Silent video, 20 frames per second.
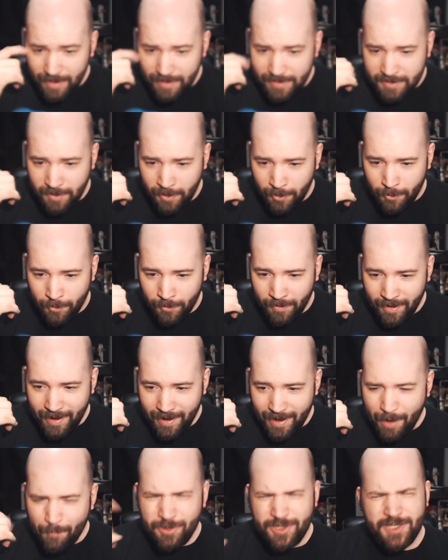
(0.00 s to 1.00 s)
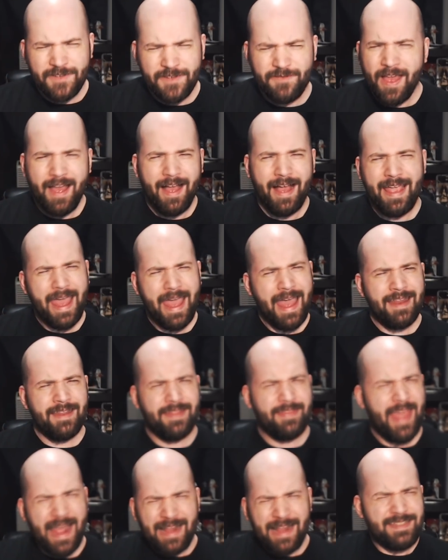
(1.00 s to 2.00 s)
So, which is,
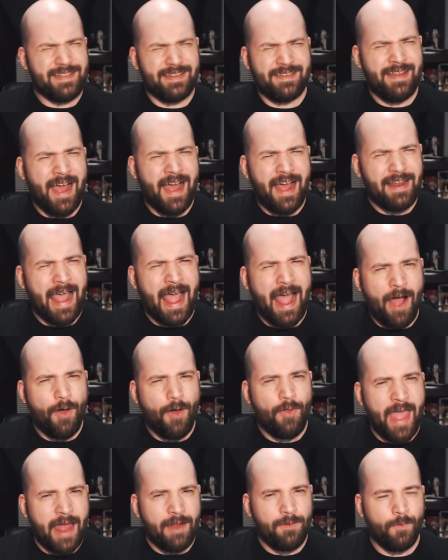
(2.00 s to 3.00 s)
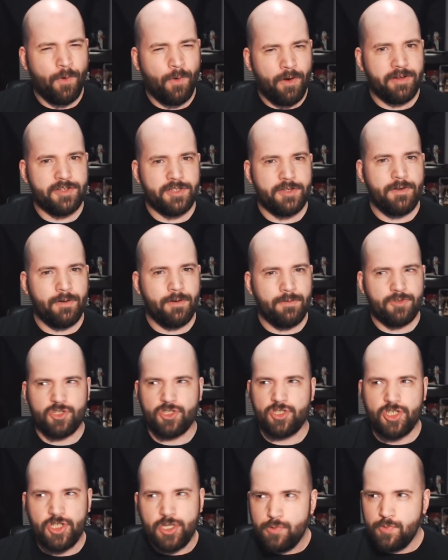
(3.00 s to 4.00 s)
again, that's not how that works. You
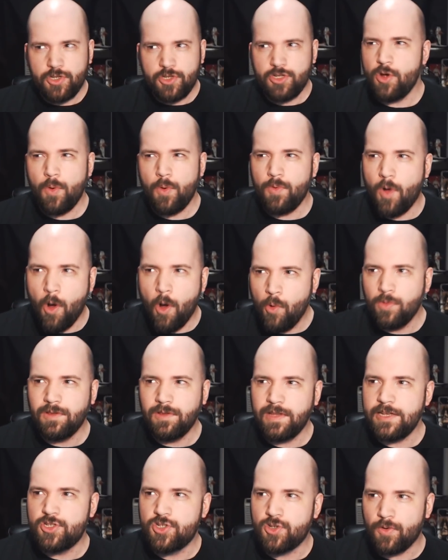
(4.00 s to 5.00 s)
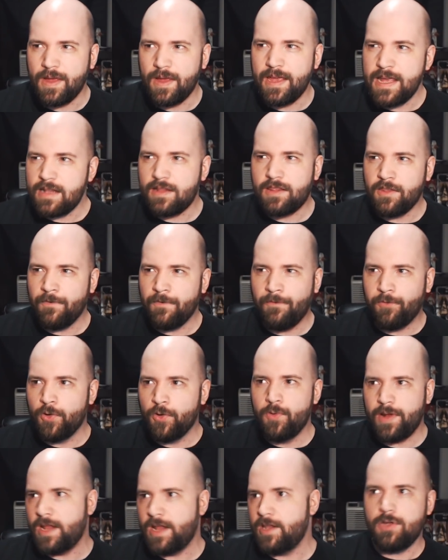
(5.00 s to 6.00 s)
don't only eat the
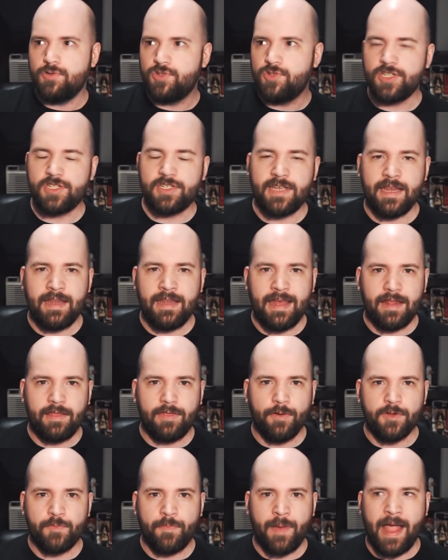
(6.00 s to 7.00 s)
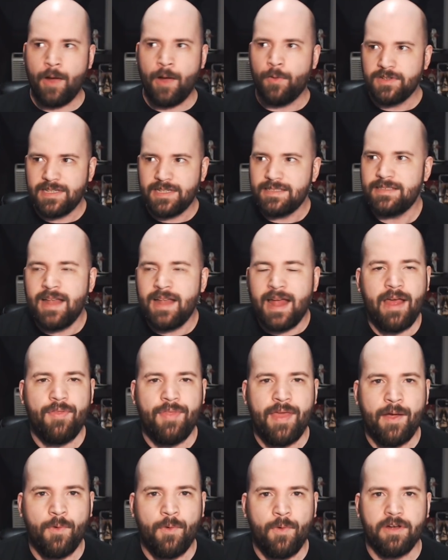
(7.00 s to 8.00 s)
fruit and you just can get those powers. That's not how
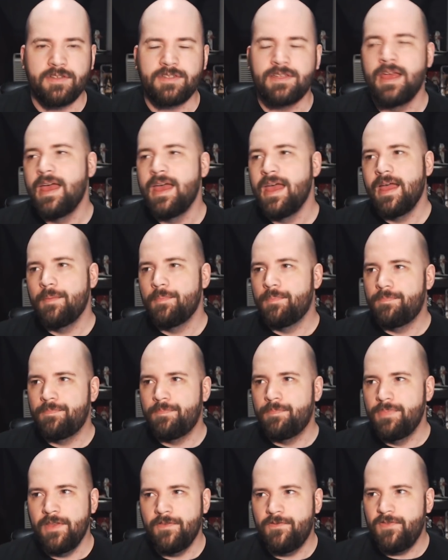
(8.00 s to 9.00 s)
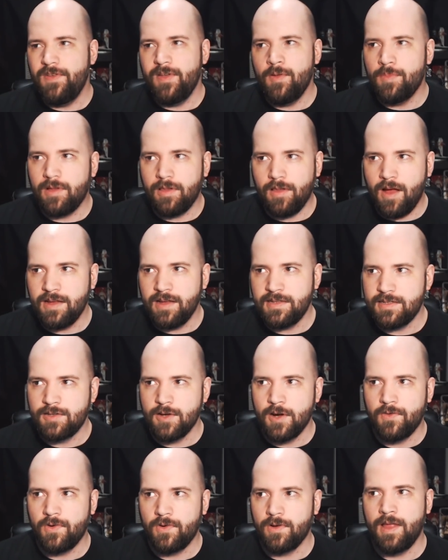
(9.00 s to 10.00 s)
that works. The film glosses
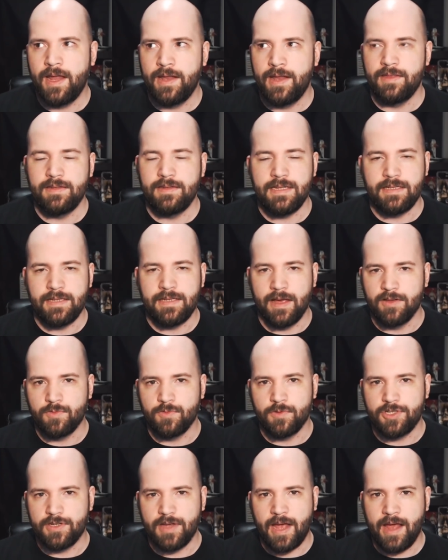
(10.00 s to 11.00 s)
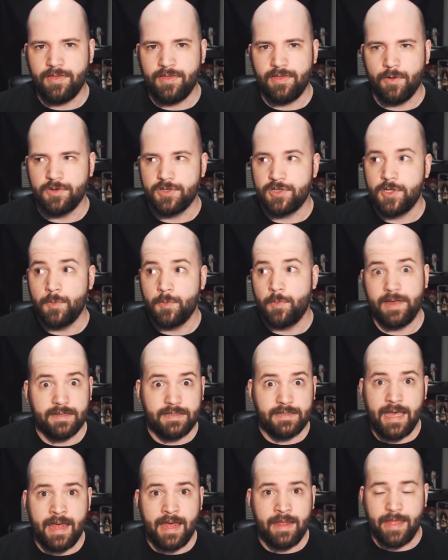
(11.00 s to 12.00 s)
over a lot of the details, which I thought was stupid,
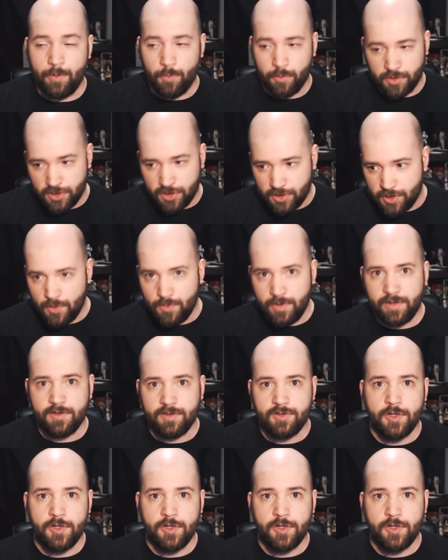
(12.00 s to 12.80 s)
because, again, they were scooting the